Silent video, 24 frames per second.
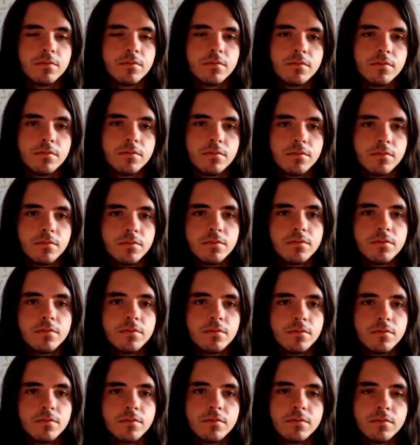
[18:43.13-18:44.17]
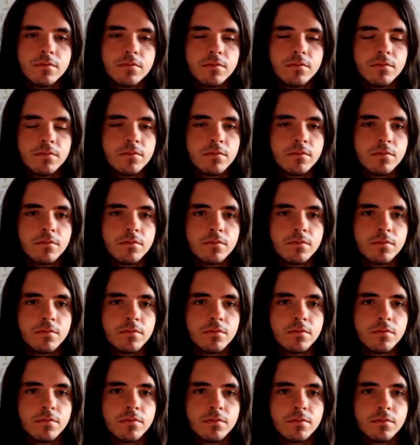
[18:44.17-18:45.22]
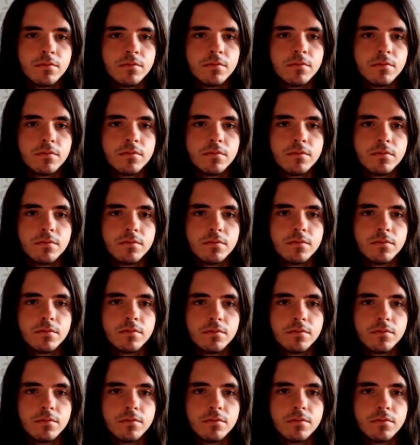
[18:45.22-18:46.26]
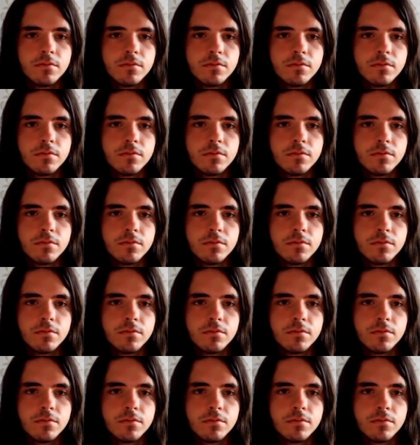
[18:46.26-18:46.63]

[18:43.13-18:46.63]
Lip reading: (silent)